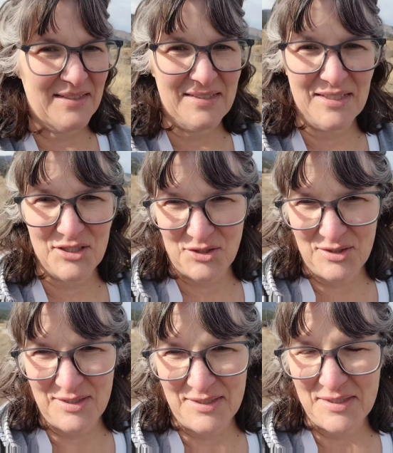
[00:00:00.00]

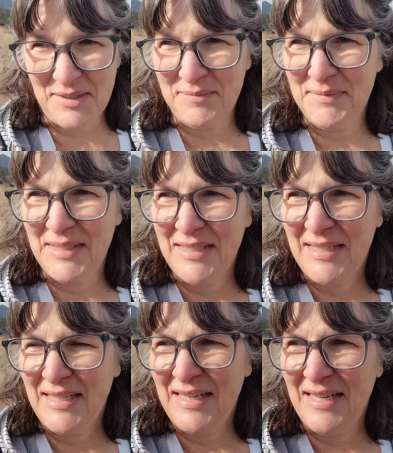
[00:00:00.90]
cistern system.
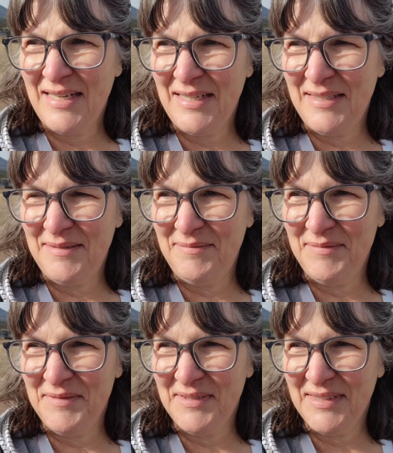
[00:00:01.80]

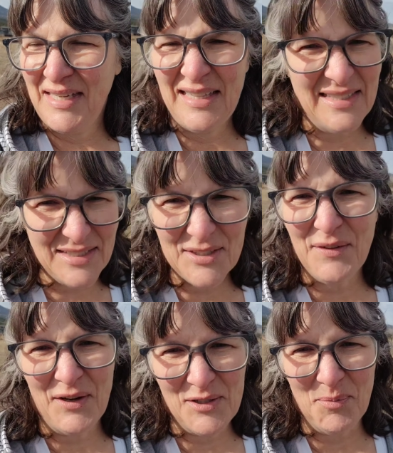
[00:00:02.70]
And this is
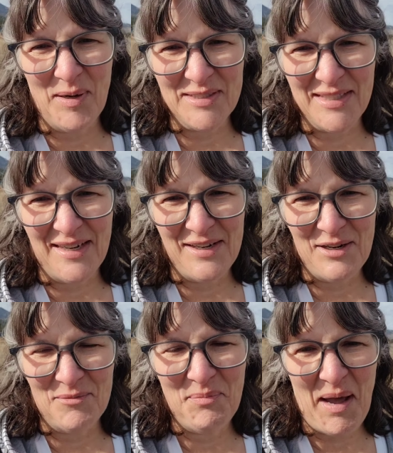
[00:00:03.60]
very depressing, I
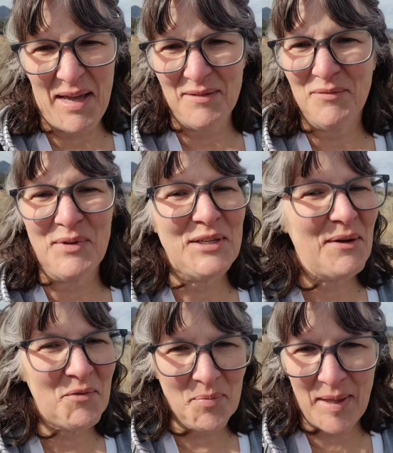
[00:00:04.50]
know, but we do
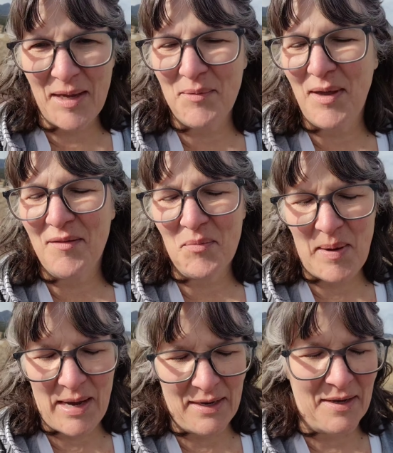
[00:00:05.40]
have a plan. We have a
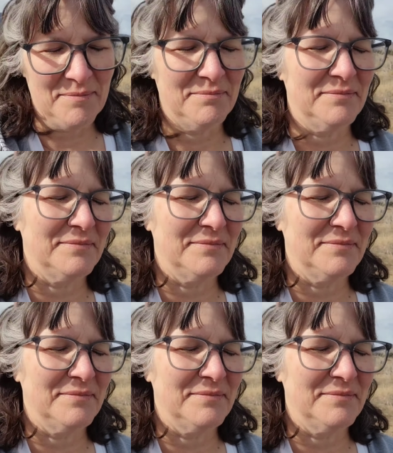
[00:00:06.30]
backup.